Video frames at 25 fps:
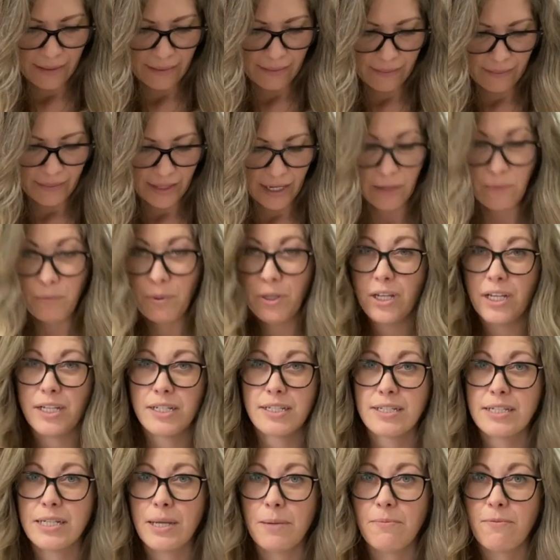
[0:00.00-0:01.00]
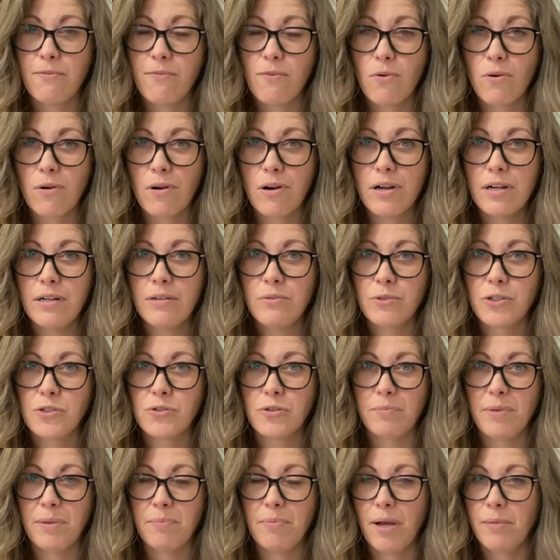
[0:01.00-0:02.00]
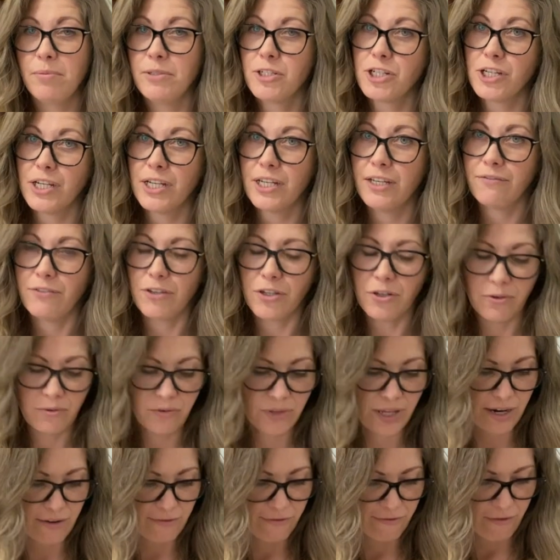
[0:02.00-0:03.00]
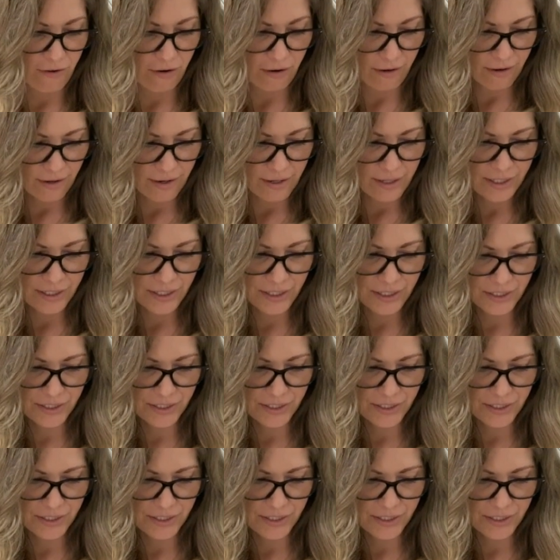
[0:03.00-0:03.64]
Then when you get to step 4, which would be publishing, if you go that far,